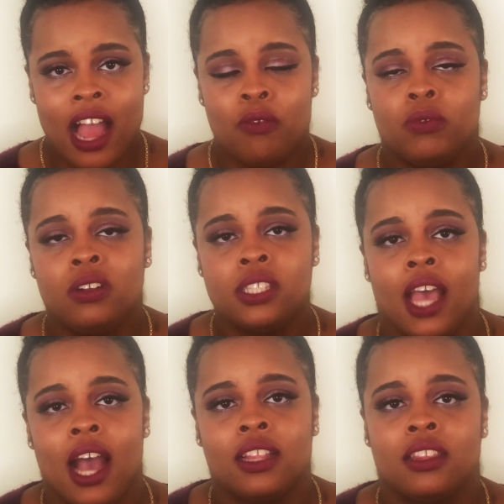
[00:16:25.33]
I will
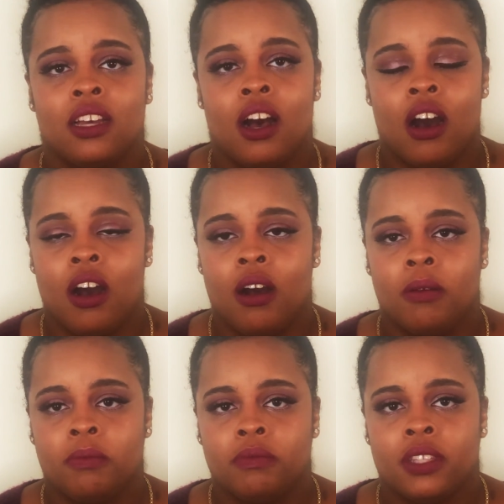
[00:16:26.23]
tag the
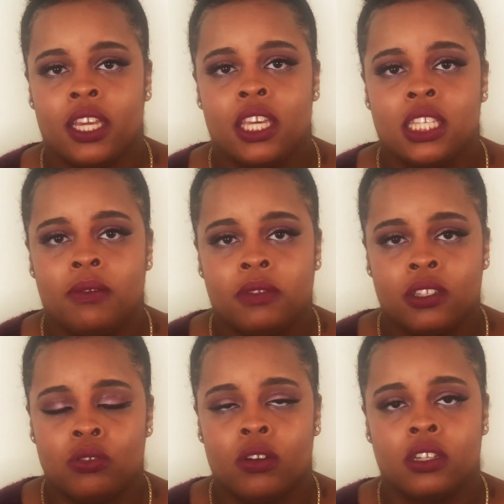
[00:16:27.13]
Nikkie
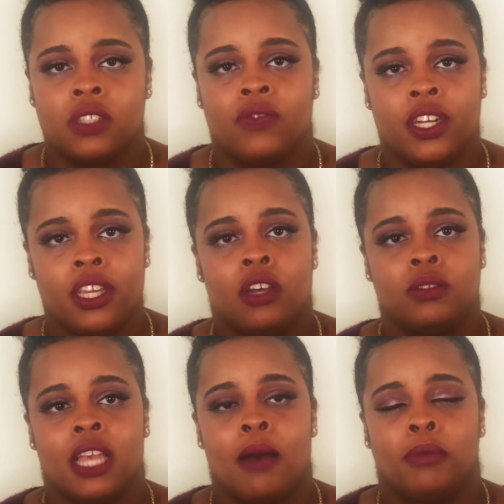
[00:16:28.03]
Tutorials
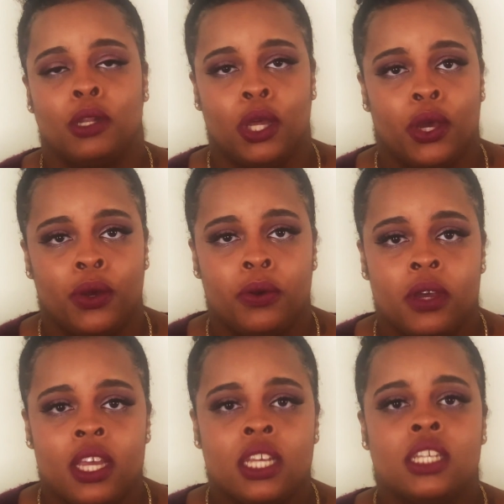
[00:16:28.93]
video down below,